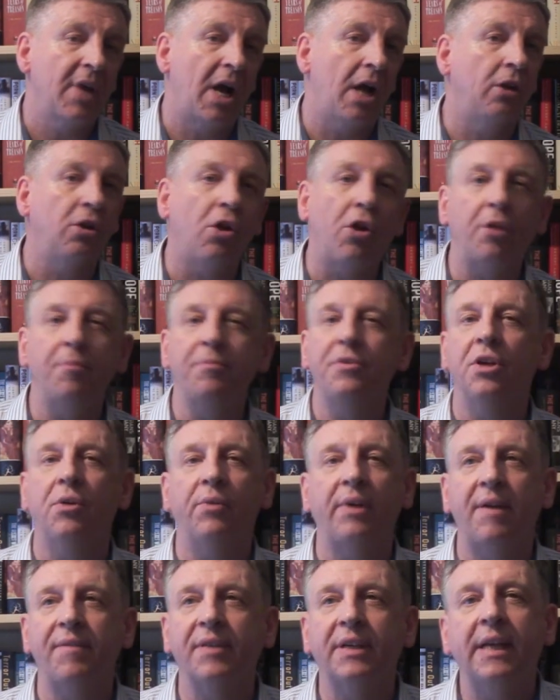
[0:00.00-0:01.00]
a lot of them
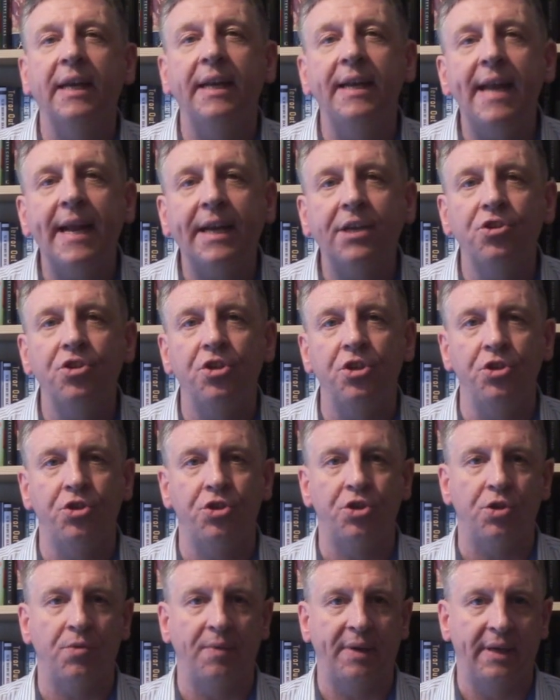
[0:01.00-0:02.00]
don't have a connection
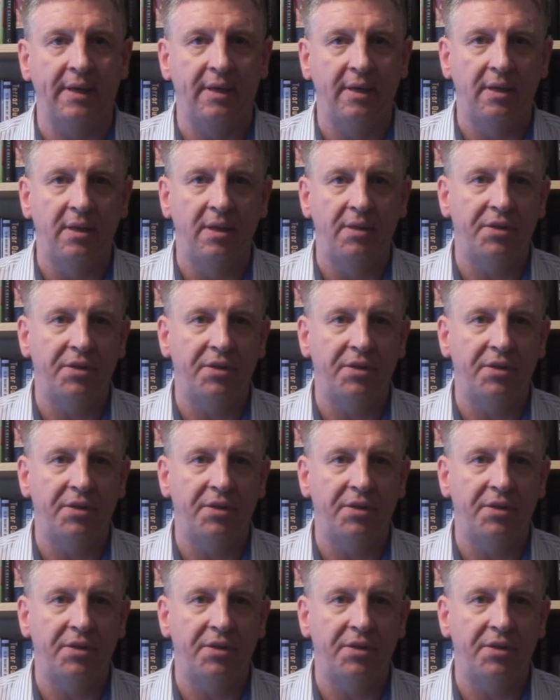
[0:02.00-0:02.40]
to it.